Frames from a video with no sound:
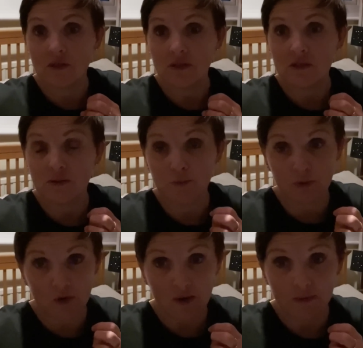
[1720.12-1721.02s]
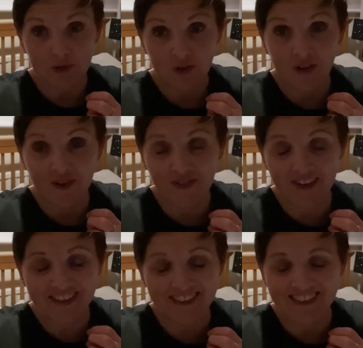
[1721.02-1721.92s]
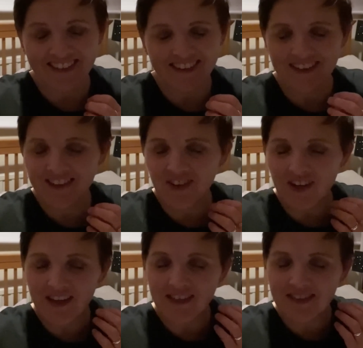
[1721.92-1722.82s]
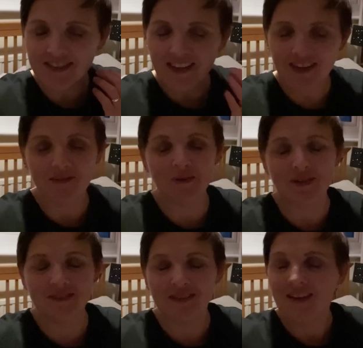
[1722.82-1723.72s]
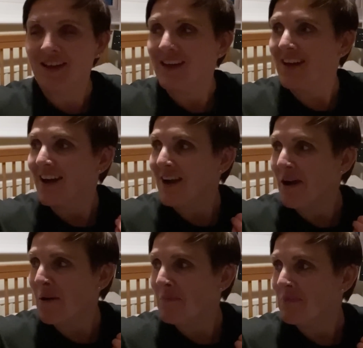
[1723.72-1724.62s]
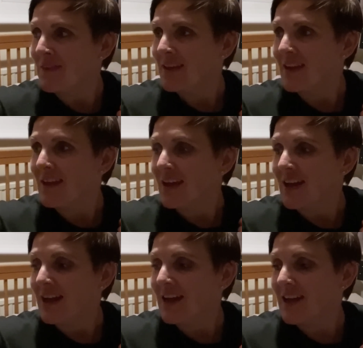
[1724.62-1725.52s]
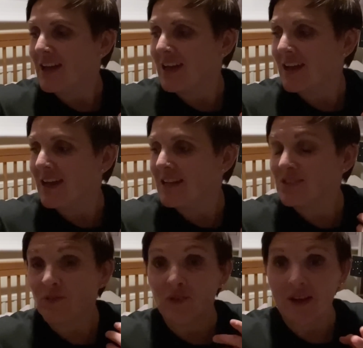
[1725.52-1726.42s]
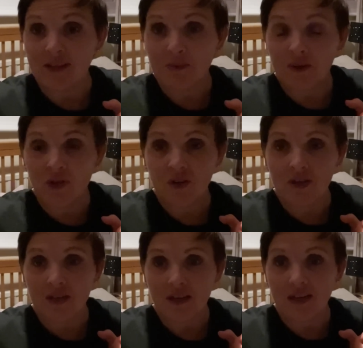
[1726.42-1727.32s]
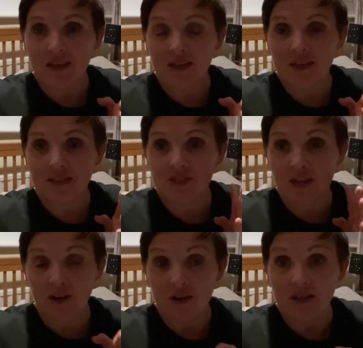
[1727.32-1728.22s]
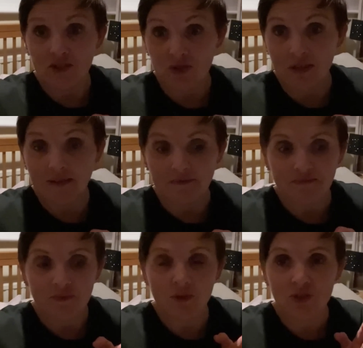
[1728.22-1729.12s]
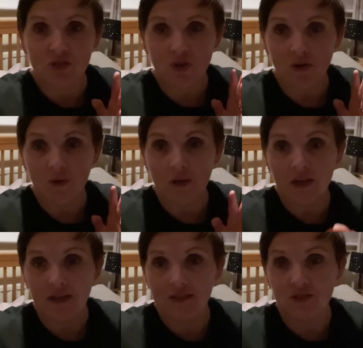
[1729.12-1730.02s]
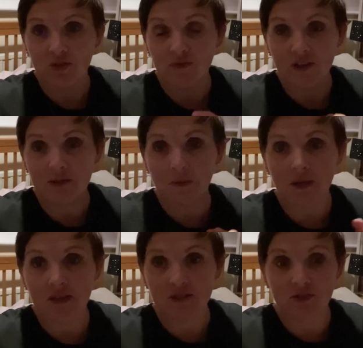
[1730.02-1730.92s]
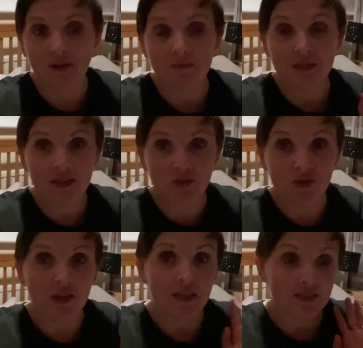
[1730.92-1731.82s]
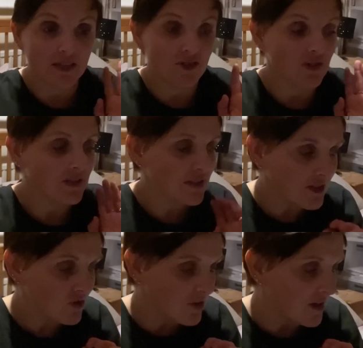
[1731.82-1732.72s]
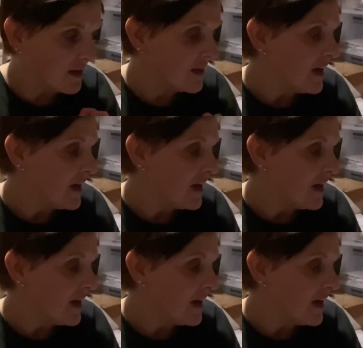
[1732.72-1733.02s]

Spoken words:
subscribed already. God, I can't say that word. Don't forget as well, you can check out our link tree, which has got all our links to Facebook, Instagram, TikTok, etc, etc.